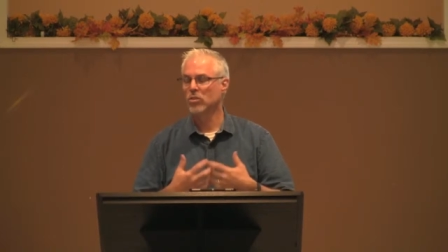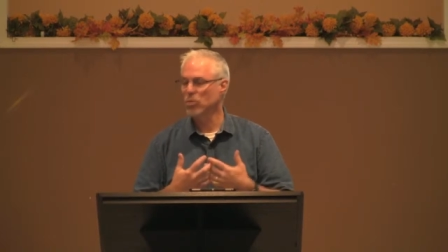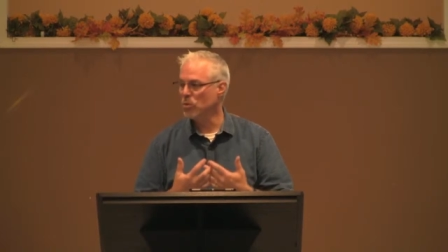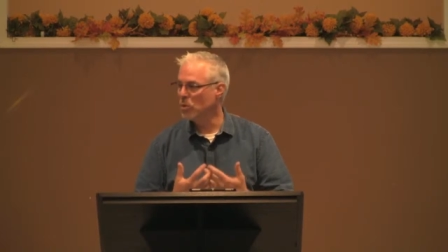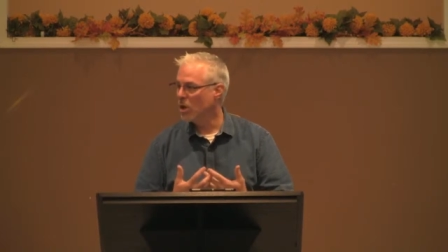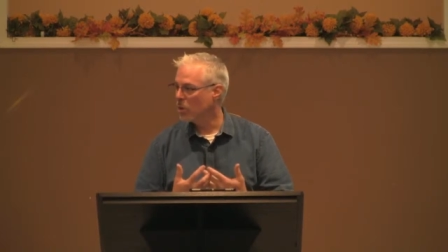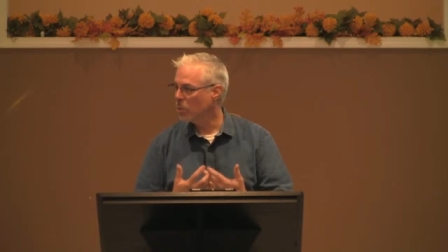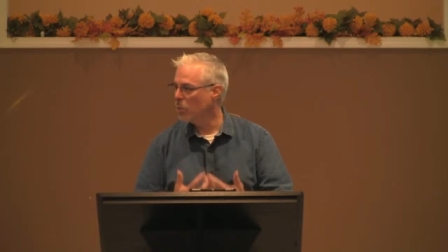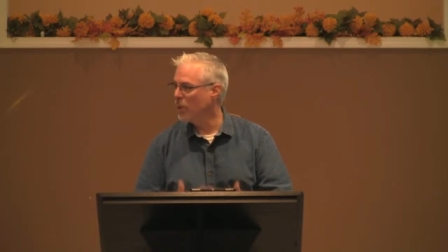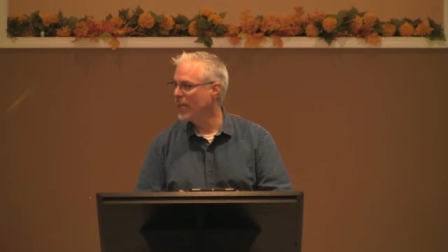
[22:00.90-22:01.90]
to
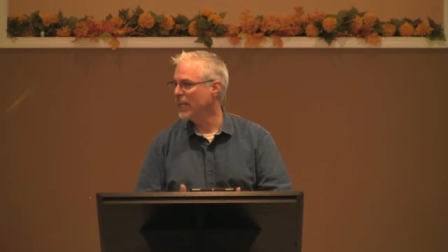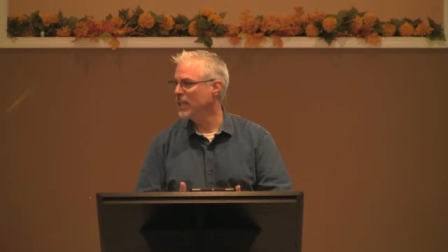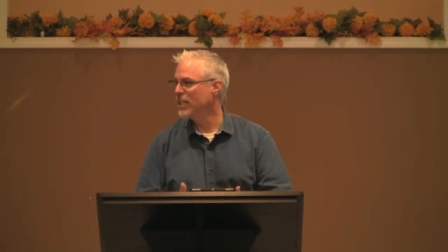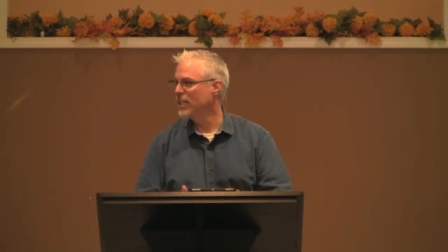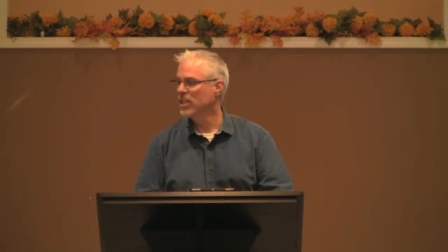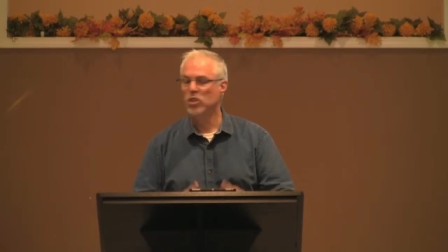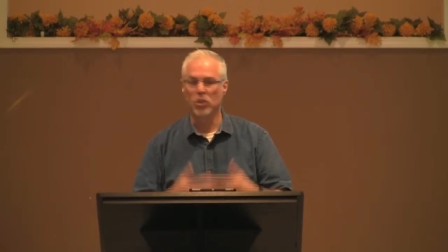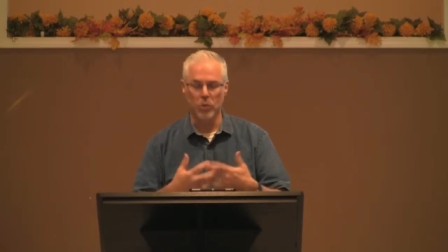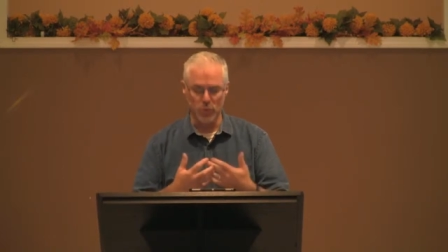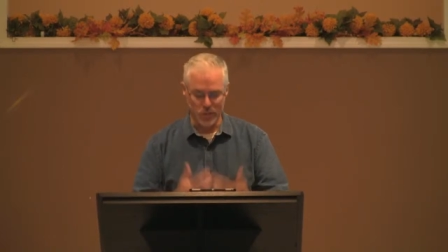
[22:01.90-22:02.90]
win,
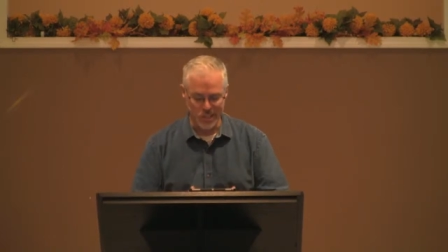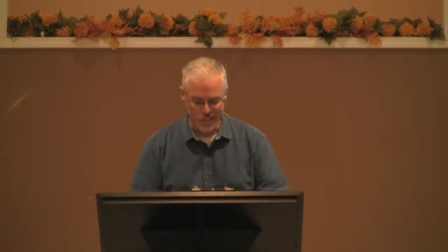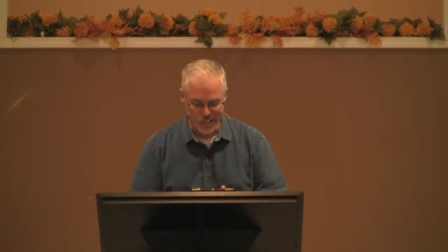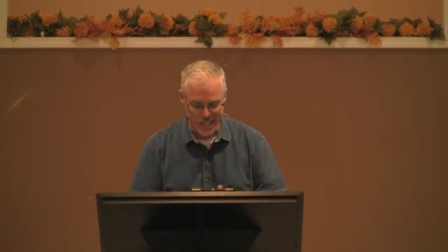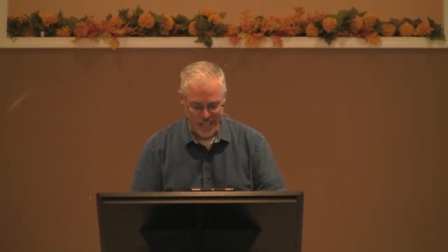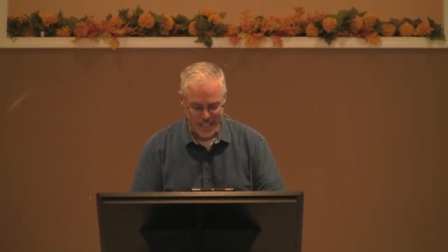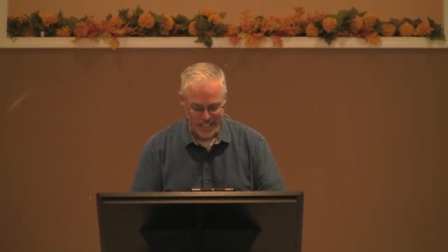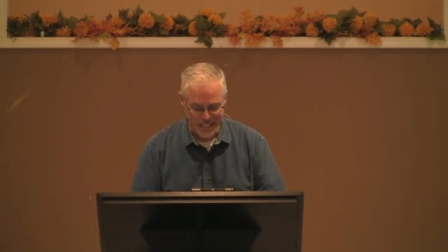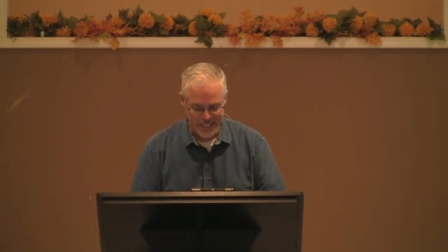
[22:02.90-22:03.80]
to succeed.